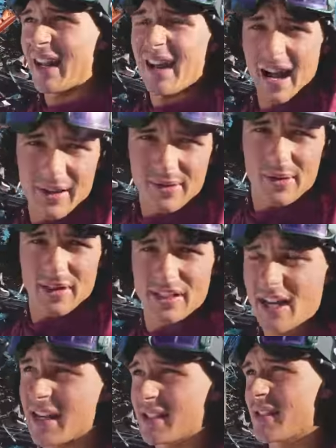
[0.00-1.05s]
hey, what would a
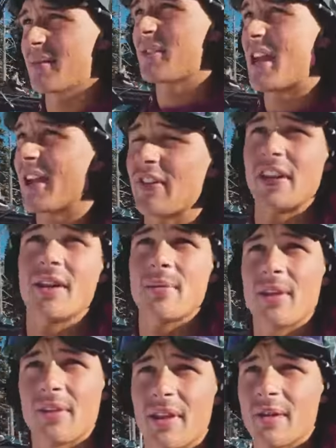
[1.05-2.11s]
Jackson Lebsack video
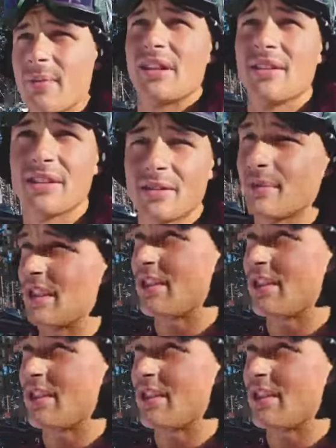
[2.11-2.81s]
be without me doing something